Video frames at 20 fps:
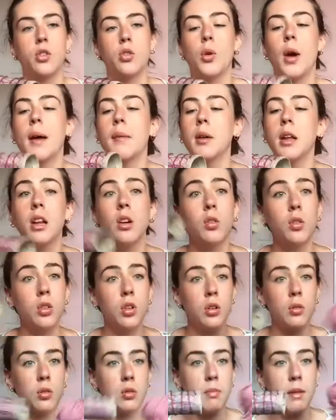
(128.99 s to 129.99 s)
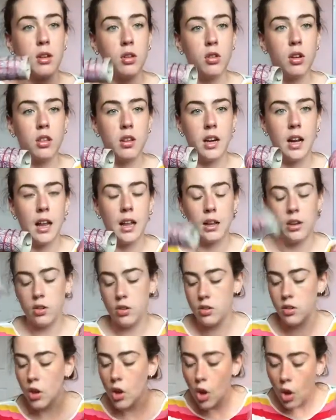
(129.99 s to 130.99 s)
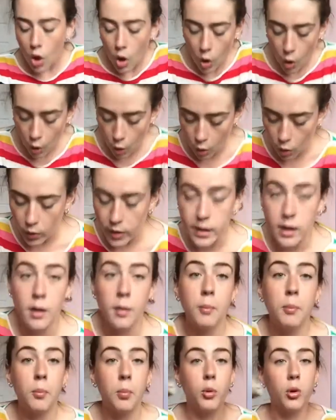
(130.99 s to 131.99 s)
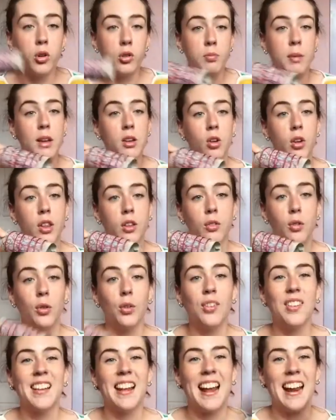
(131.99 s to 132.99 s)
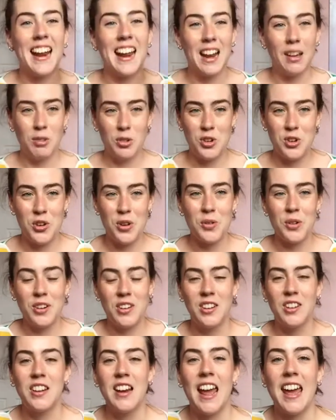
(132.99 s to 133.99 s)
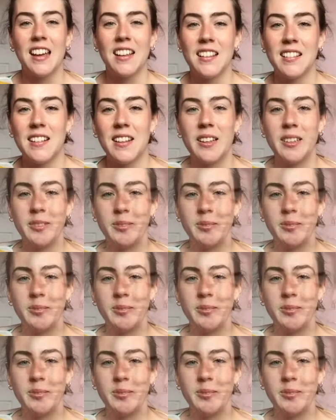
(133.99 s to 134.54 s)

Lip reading: So I'm going to go and do it with my 2 other colours on both my toilet rolls, and then I will show you what to do next.